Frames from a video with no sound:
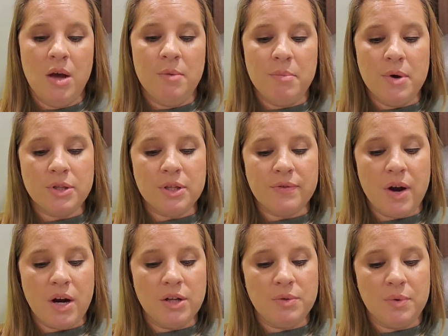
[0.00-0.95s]
Most of
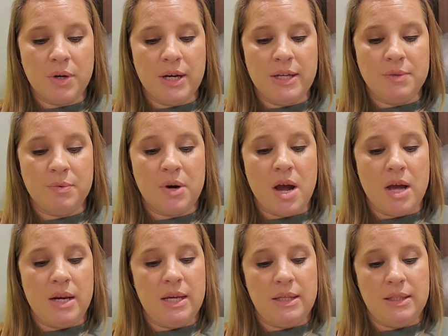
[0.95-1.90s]
Hart's worries were
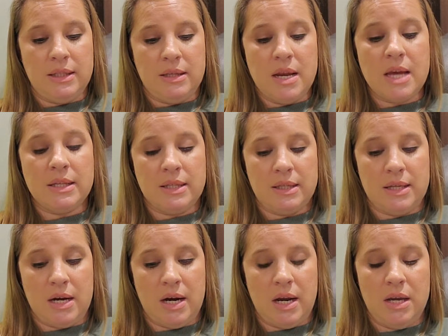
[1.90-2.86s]

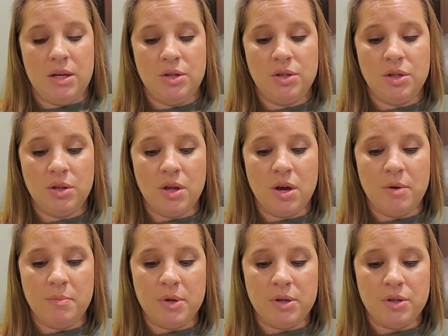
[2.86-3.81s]
unnecessary.
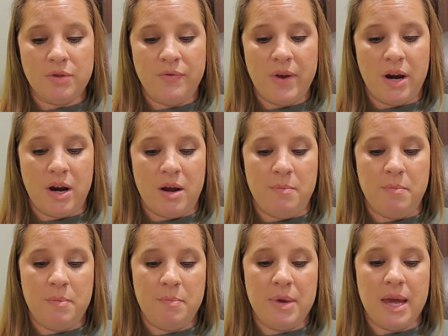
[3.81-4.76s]
Shalom Shavarim
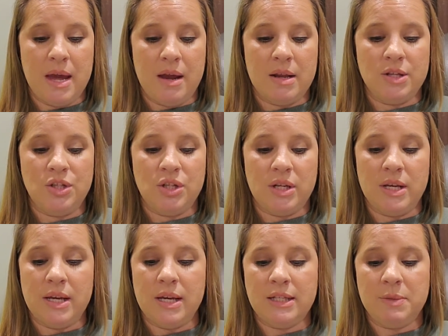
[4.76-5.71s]
began as
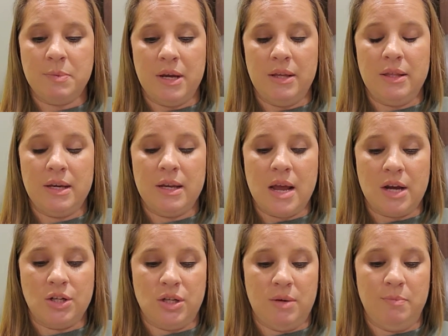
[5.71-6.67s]
Jenna explained the
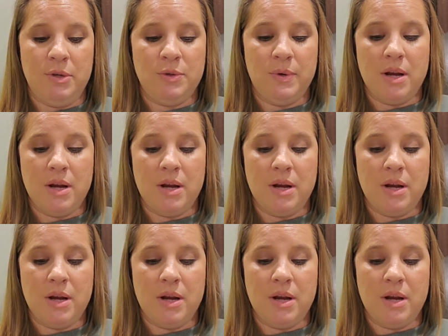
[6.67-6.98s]
connection between